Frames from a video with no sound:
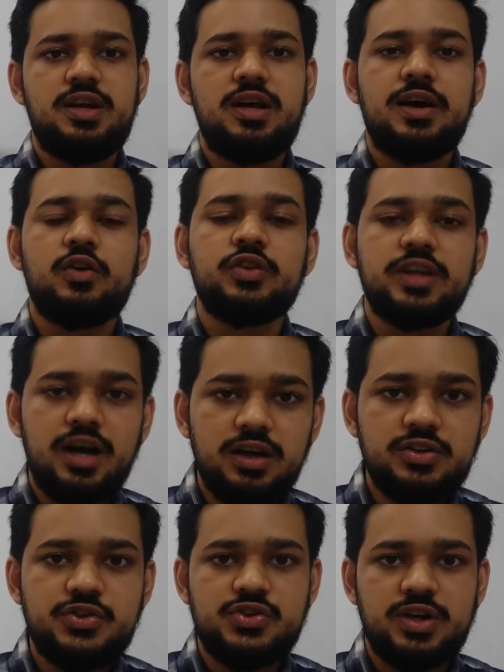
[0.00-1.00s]
and on the
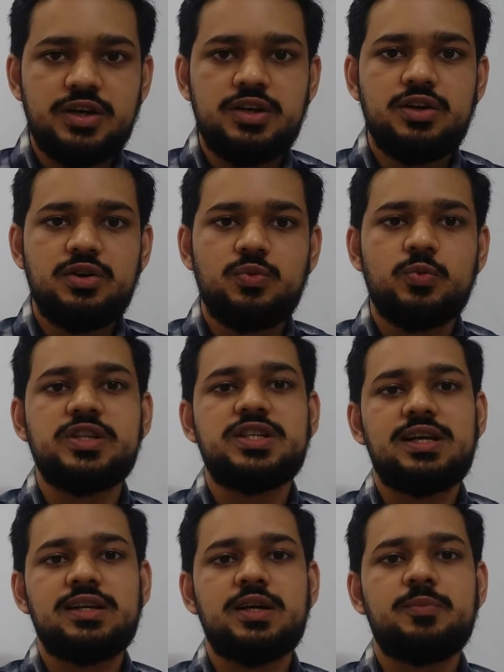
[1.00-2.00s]
other side, we
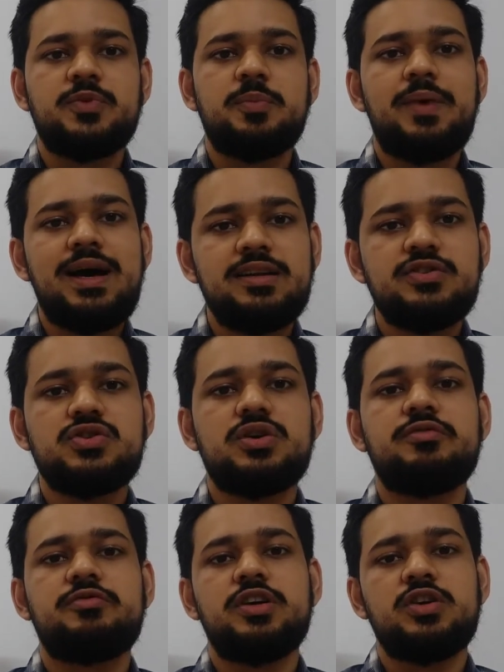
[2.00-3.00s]
tally up the balance
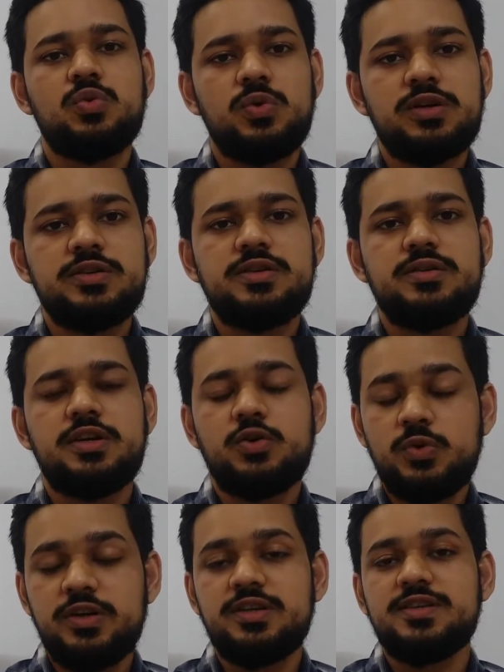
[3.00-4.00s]
of
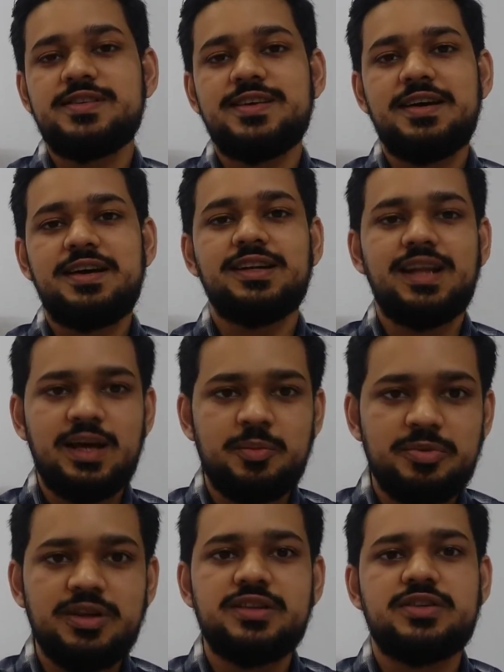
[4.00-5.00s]
equities and
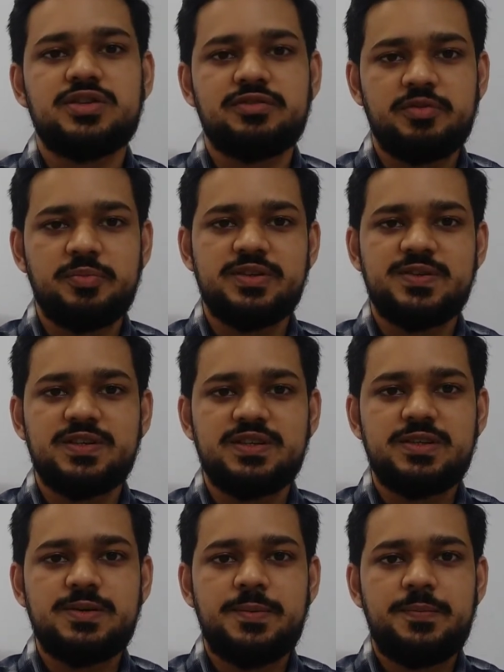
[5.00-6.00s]
liabilities of a business.